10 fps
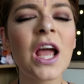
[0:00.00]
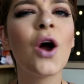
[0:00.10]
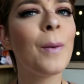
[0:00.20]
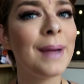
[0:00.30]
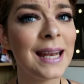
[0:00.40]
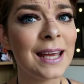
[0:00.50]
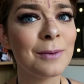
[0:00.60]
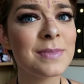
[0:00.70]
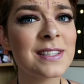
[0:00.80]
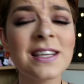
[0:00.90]
on my
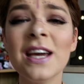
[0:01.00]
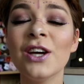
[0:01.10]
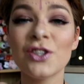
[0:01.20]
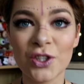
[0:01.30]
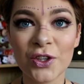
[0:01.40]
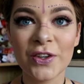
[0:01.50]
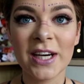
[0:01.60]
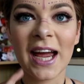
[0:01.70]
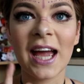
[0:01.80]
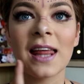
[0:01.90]
lips to
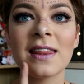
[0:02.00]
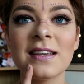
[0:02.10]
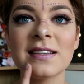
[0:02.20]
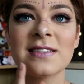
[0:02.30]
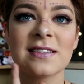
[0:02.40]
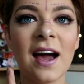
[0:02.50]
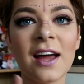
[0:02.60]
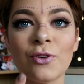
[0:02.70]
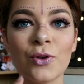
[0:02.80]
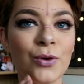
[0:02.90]
create this
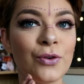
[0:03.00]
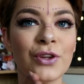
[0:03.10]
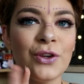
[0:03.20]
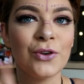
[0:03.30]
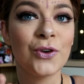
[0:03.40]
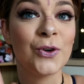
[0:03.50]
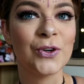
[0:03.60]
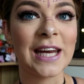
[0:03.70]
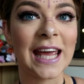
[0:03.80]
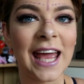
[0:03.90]
kind of cool
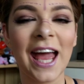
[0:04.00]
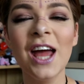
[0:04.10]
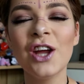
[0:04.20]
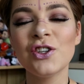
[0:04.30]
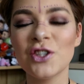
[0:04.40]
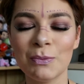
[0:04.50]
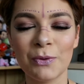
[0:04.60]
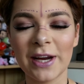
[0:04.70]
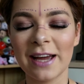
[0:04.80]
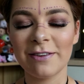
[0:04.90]
unicorny
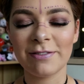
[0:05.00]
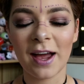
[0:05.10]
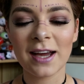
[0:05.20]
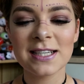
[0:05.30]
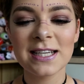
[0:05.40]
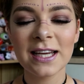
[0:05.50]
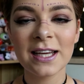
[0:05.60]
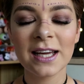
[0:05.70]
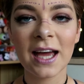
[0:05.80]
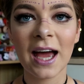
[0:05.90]
shimmery effect.
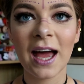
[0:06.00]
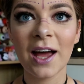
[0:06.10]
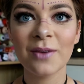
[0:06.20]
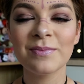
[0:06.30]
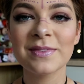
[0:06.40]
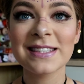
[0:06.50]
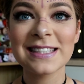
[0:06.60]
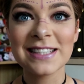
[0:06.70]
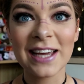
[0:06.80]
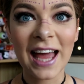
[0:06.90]
Um,
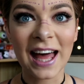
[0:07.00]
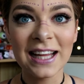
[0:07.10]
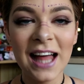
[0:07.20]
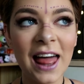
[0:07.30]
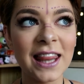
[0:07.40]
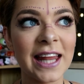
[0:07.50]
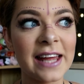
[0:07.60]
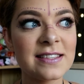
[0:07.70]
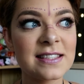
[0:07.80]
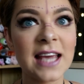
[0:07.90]
so yeah,
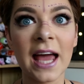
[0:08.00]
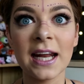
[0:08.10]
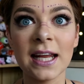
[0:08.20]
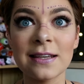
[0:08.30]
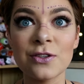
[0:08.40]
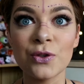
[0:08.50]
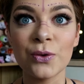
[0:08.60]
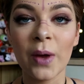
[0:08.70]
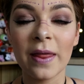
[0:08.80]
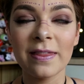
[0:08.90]
let's get
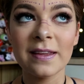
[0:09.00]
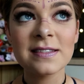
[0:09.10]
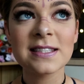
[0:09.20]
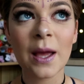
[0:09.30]
into this